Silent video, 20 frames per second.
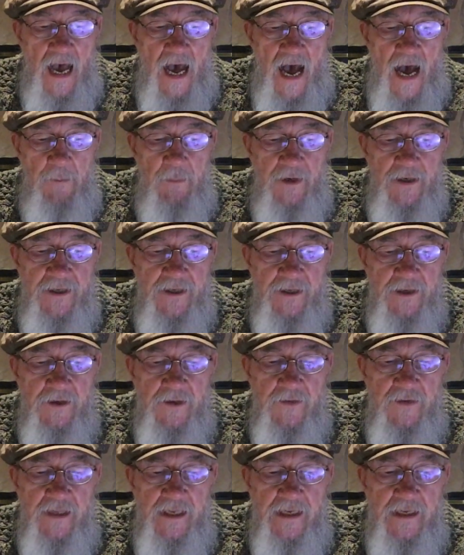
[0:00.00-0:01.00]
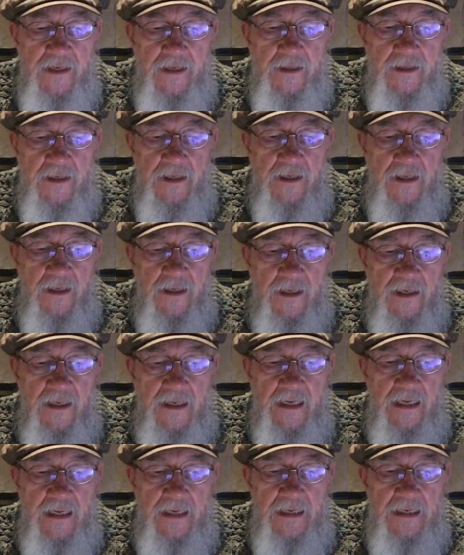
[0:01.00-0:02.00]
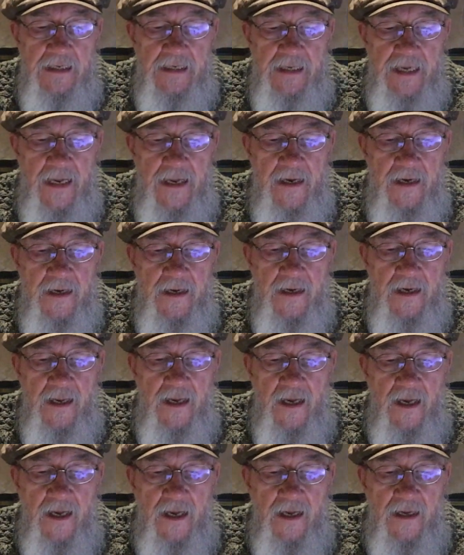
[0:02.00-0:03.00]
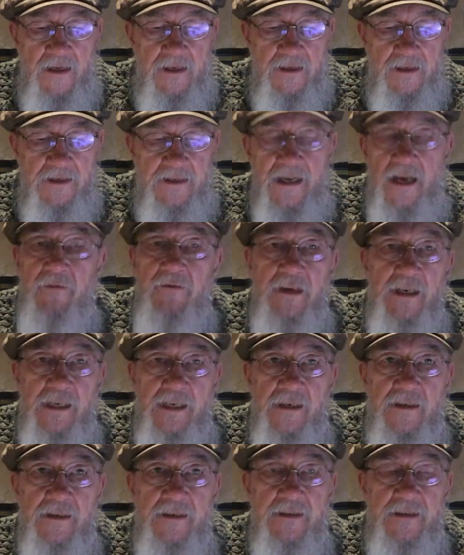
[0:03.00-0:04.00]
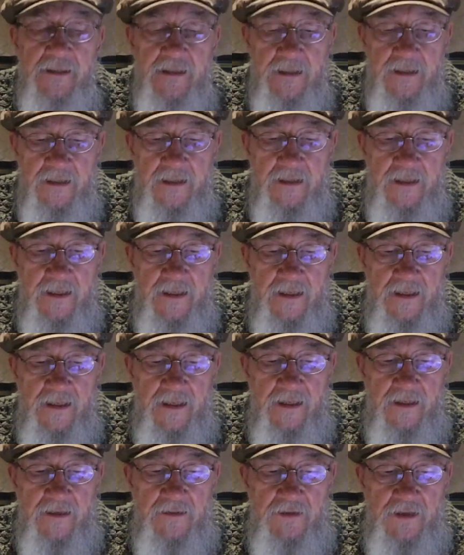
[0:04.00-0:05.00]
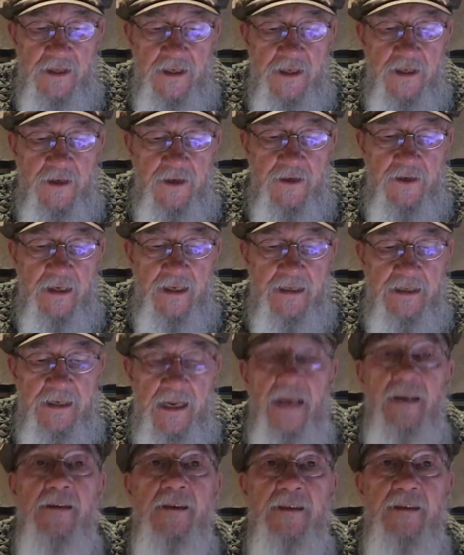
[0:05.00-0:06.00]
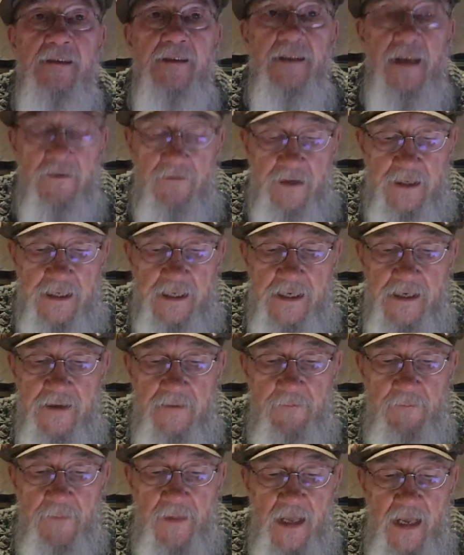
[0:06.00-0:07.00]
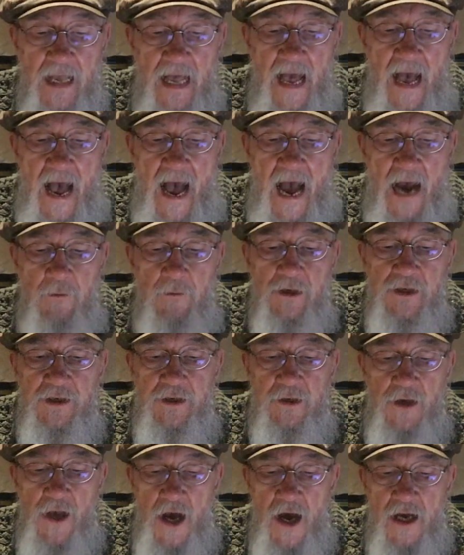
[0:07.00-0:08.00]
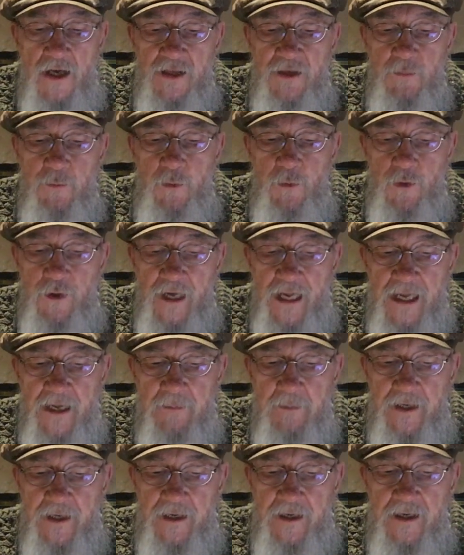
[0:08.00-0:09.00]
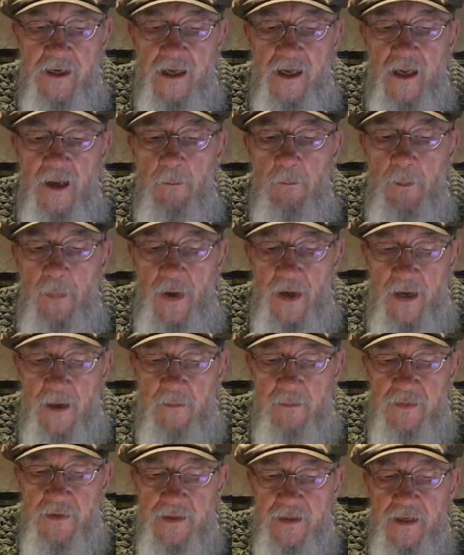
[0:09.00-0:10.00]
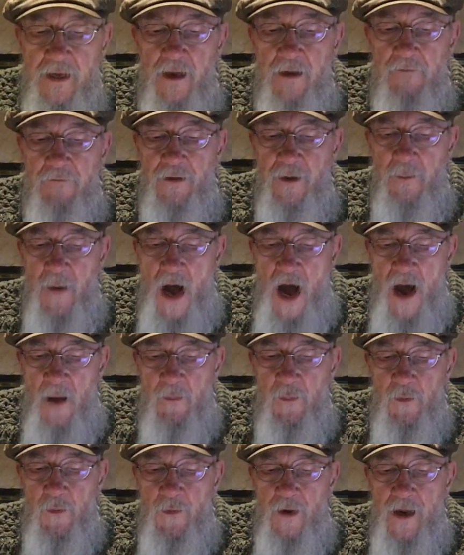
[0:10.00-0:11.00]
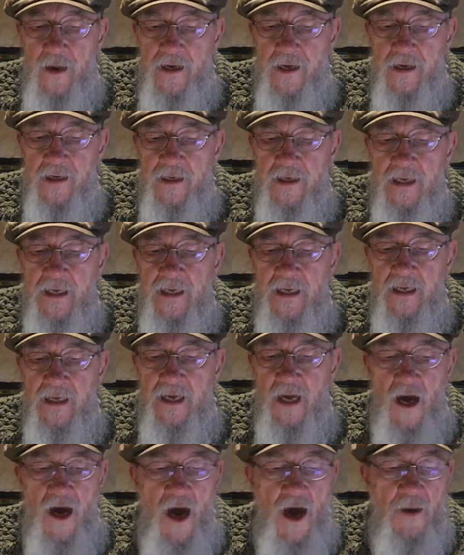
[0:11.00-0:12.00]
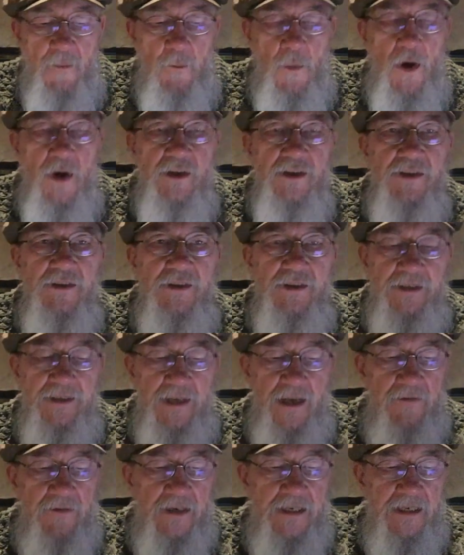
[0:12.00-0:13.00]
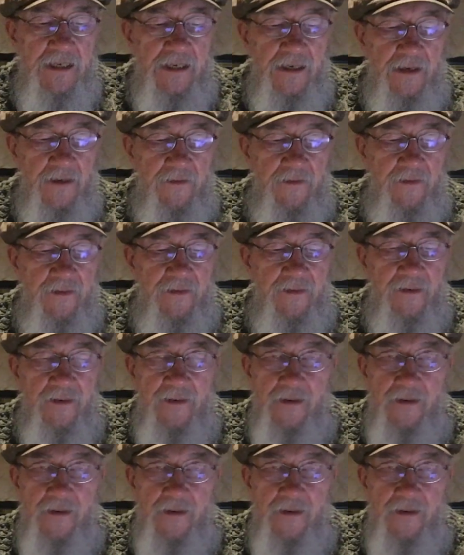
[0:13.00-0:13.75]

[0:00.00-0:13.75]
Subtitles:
Up until the 1070s, the year 1070, Irish laws prohibited pubs from operating on March the 17th.